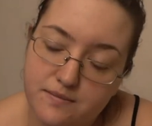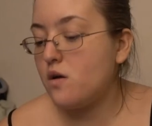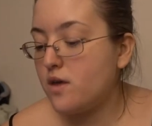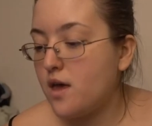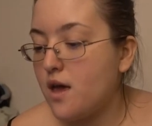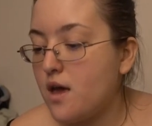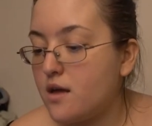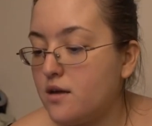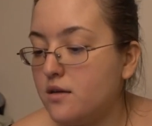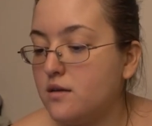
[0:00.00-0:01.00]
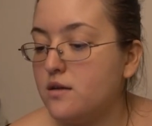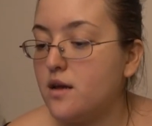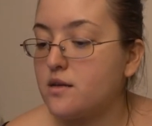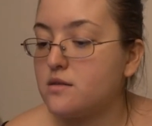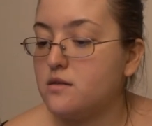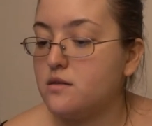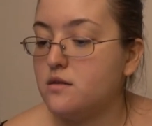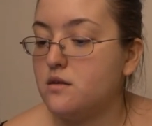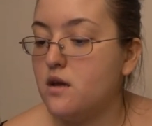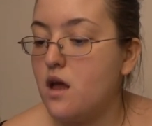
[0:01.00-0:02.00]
Okay. Ich spreche Deutsch.